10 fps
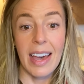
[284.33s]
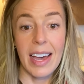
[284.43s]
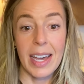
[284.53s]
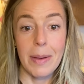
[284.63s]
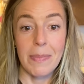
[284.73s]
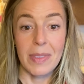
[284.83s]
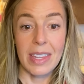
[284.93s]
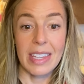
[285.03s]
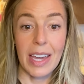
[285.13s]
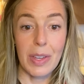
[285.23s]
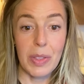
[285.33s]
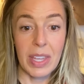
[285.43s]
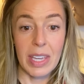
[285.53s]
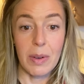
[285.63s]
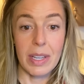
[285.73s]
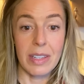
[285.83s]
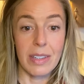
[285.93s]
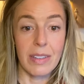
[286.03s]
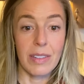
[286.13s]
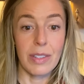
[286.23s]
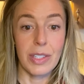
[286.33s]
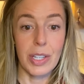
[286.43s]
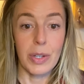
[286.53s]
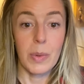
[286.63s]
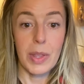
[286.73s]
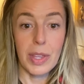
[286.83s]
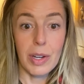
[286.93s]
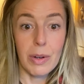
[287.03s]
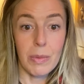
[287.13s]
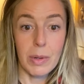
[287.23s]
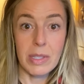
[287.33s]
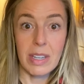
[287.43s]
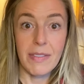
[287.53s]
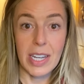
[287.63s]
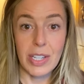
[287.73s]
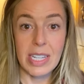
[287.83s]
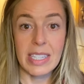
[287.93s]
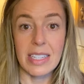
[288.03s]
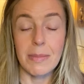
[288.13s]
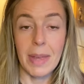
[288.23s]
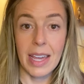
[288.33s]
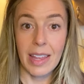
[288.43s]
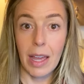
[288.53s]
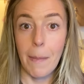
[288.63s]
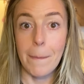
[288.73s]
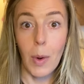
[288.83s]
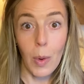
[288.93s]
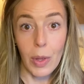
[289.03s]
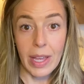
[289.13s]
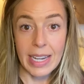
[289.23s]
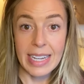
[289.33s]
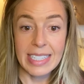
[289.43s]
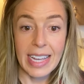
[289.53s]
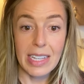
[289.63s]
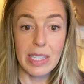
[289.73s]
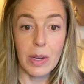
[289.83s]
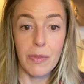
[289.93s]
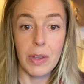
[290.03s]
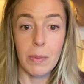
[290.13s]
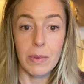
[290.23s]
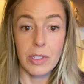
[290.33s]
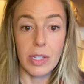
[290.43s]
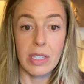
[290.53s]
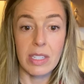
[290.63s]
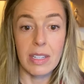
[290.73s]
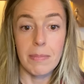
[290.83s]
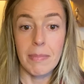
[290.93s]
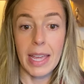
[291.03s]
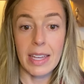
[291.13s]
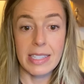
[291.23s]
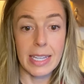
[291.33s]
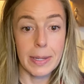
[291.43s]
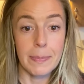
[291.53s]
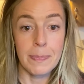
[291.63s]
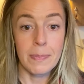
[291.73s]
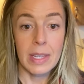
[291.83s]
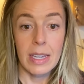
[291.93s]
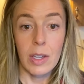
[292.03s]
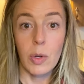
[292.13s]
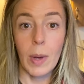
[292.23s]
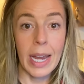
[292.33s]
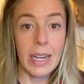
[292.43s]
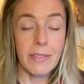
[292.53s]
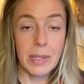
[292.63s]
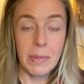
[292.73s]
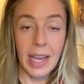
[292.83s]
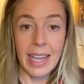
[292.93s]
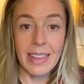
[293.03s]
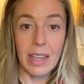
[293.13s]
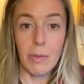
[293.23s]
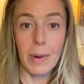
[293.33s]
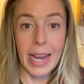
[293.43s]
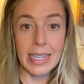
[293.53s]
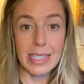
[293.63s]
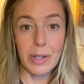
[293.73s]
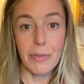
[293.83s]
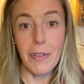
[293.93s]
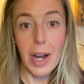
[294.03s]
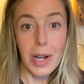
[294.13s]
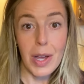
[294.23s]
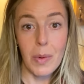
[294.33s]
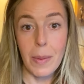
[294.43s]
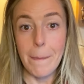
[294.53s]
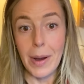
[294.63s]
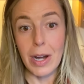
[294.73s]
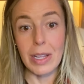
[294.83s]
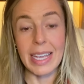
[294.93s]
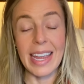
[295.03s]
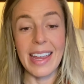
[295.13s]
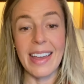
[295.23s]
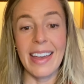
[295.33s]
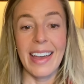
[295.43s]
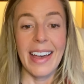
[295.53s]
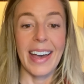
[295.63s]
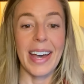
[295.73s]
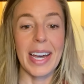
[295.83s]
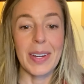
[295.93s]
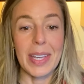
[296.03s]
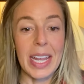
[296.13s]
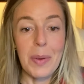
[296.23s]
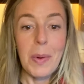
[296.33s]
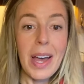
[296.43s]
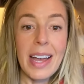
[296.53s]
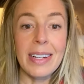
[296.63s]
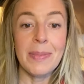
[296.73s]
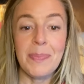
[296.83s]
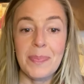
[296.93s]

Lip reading: The other thing you can do with your roasted veggies is make like a bowl any day. So if you just make some grain of some kind, like a rice or farro or barley or quinoa,